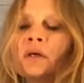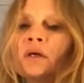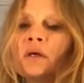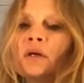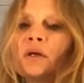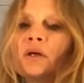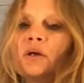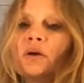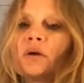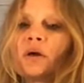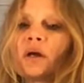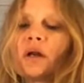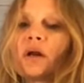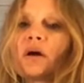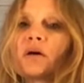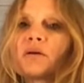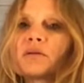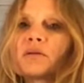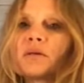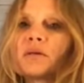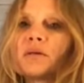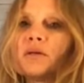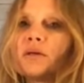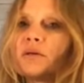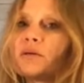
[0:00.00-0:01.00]
You can
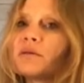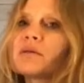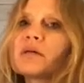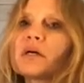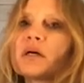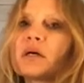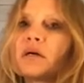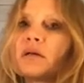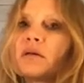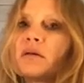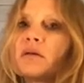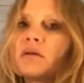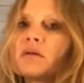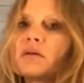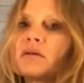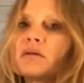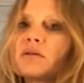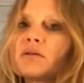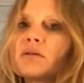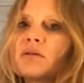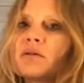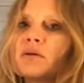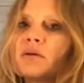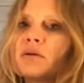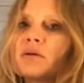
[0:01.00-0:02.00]
also use it
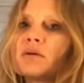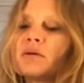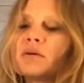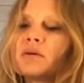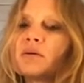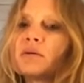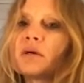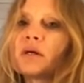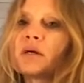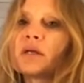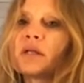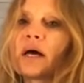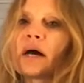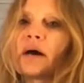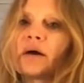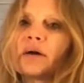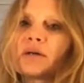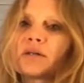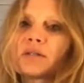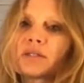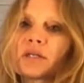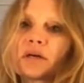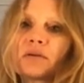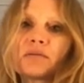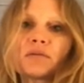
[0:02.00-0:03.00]
to allow
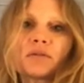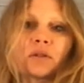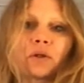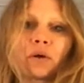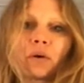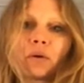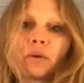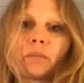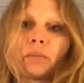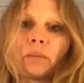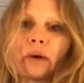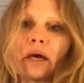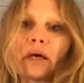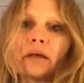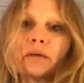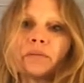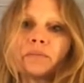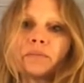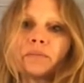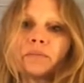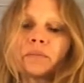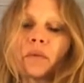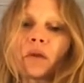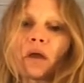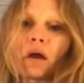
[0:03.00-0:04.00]
yourself to go to bed.
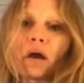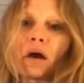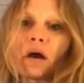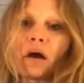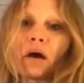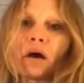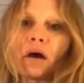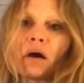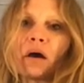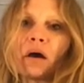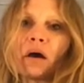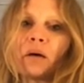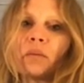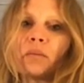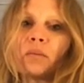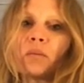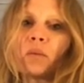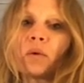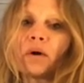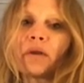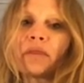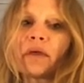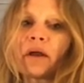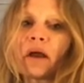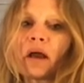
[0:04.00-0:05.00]

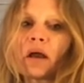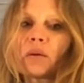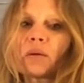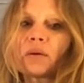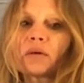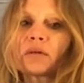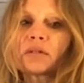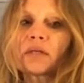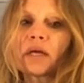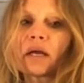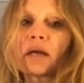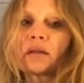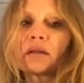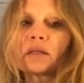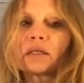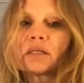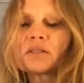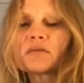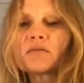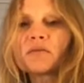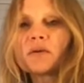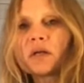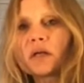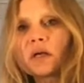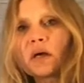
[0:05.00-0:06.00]
One thing I will say in this
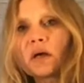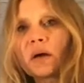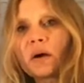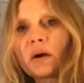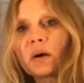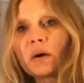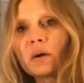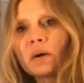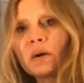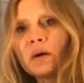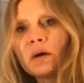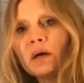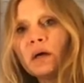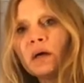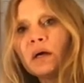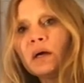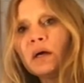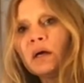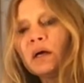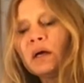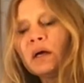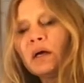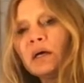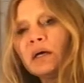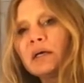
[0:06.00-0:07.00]
video
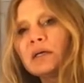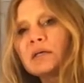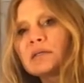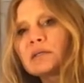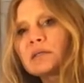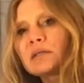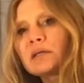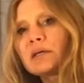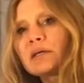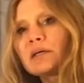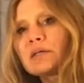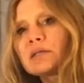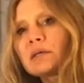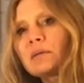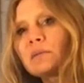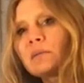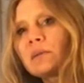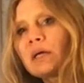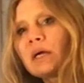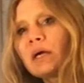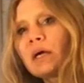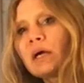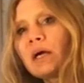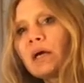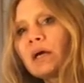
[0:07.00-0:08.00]
is there's
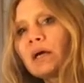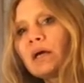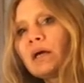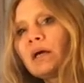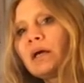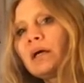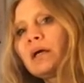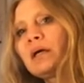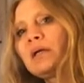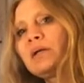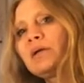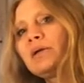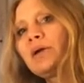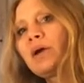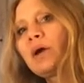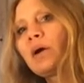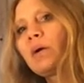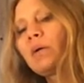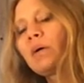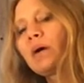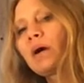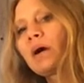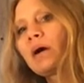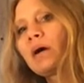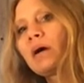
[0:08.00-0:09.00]
something in
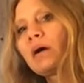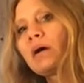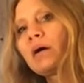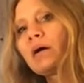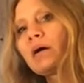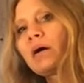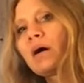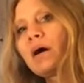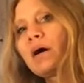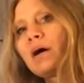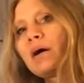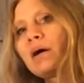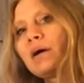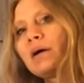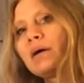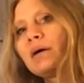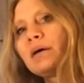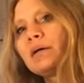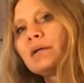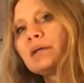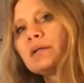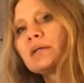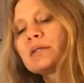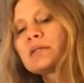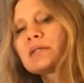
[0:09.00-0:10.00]
yoga
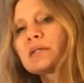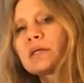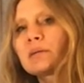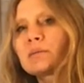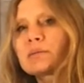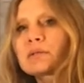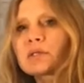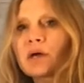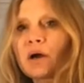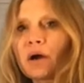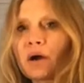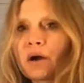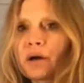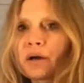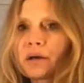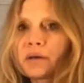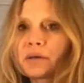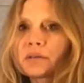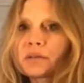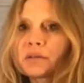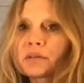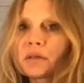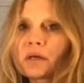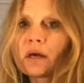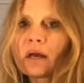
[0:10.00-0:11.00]
called
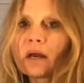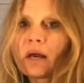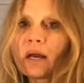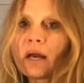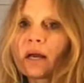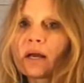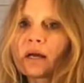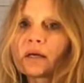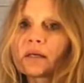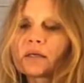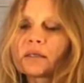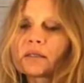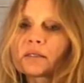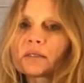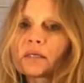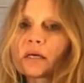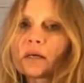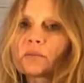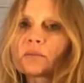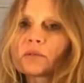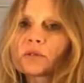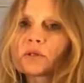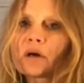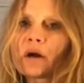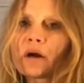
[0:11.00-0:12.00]
samskaras. And
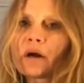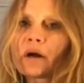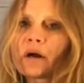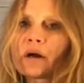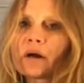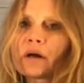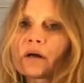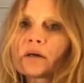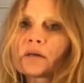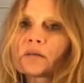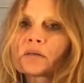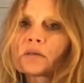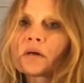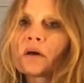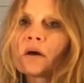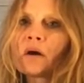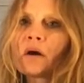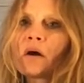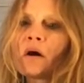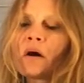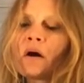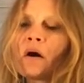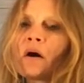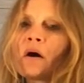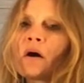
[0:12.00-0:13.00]
samskaras
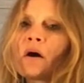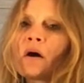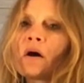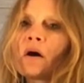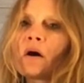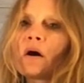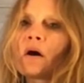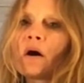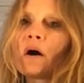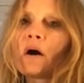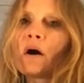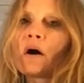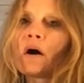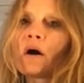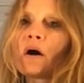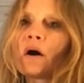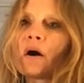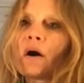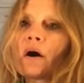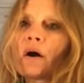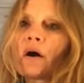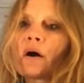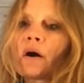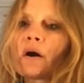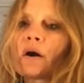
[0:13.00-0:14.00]

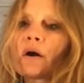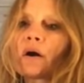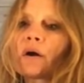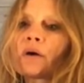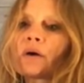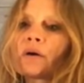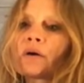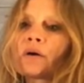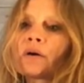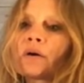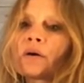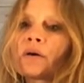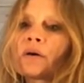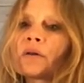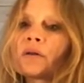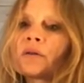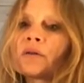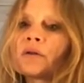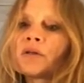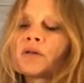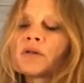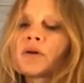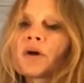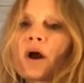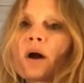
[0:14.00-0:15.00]
are the
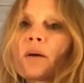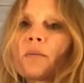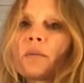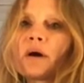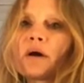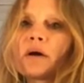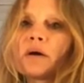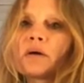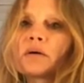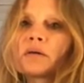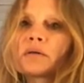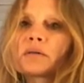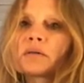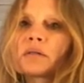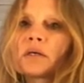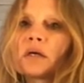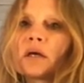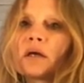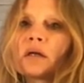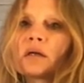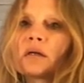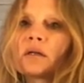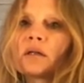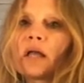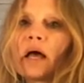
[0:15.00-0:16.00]
traumas
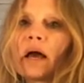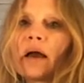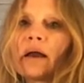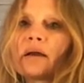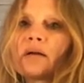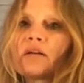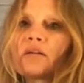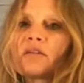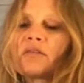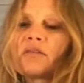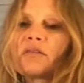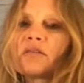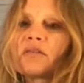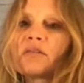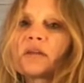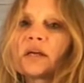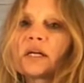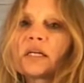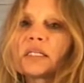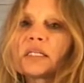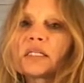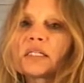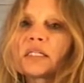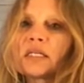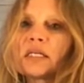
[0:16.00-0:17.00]
in life
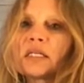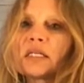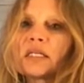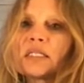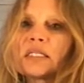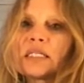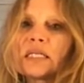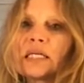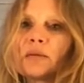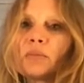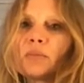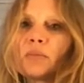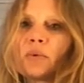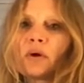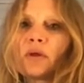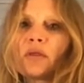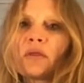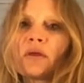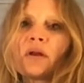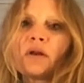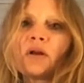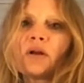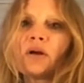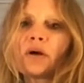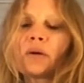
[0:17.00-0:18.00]
that sit deep
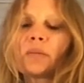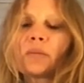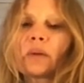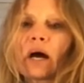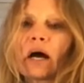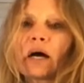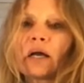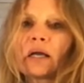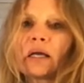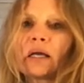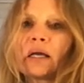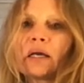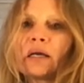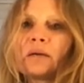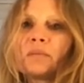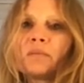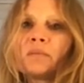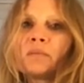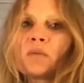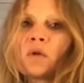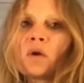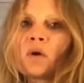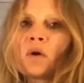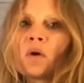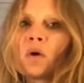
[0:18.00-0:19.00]
within your body,
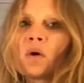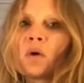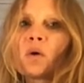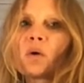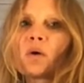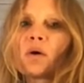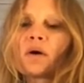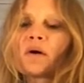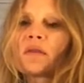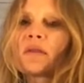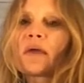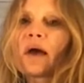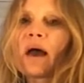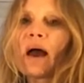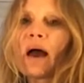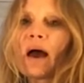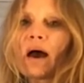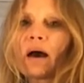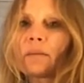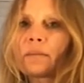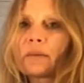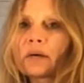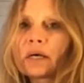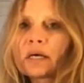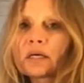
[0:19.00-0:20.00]
or the
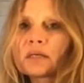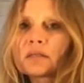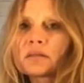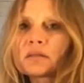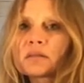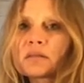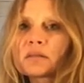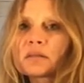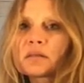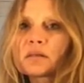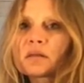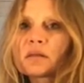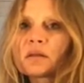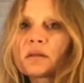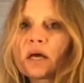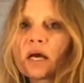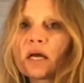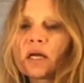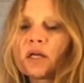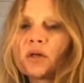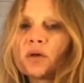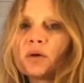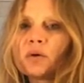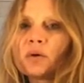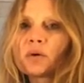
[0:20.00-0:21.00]
habits that
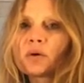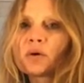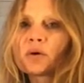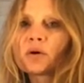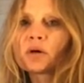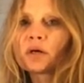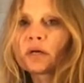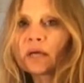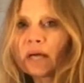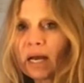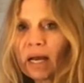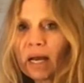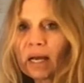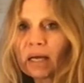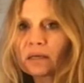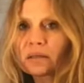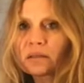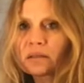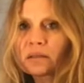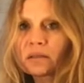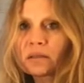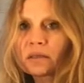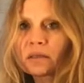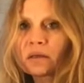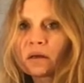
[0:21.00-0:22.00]
you
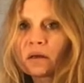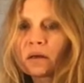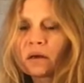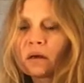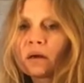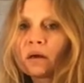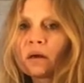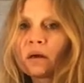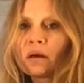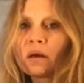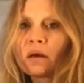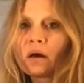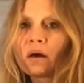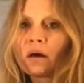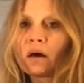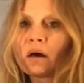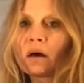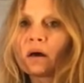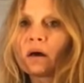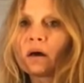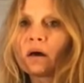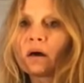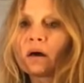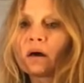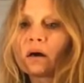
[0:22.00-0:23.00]
create
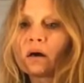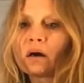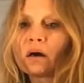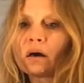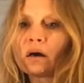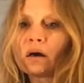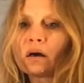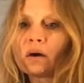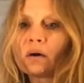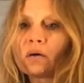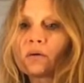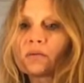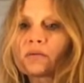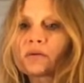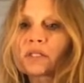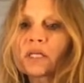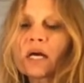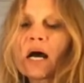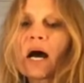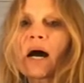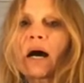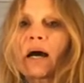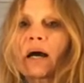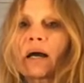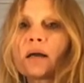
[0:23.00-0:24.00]
over
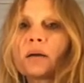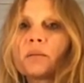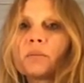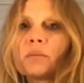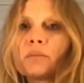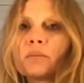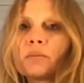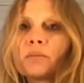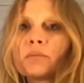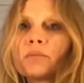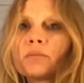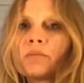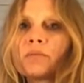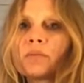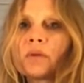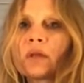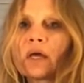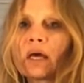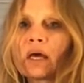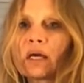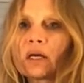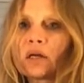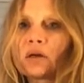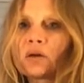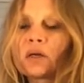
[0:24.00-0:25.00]
time.
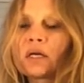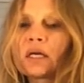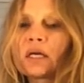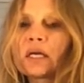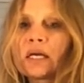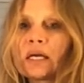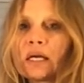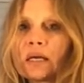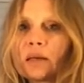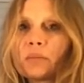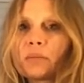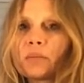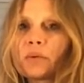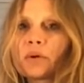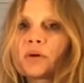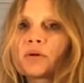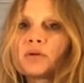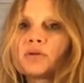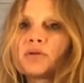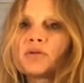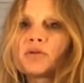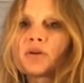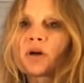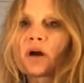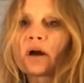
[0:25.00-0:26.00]
Like you keep
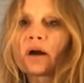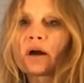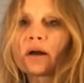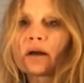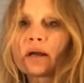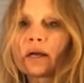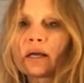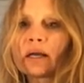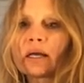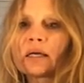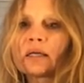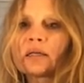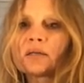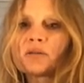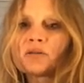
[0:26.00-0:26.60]
drawing it